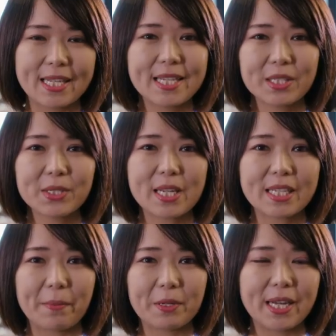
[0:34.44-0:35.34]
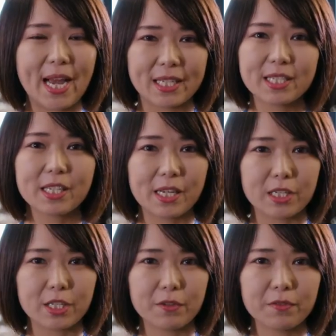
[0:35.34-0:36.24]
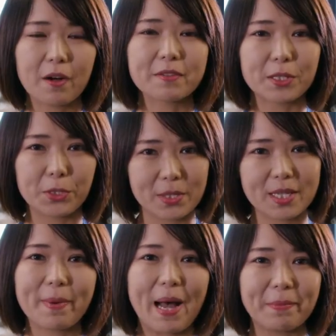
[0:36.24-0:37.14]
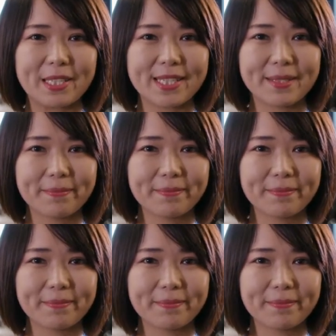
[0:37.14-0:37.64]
and then to the deputy editor-in-chief of the news department.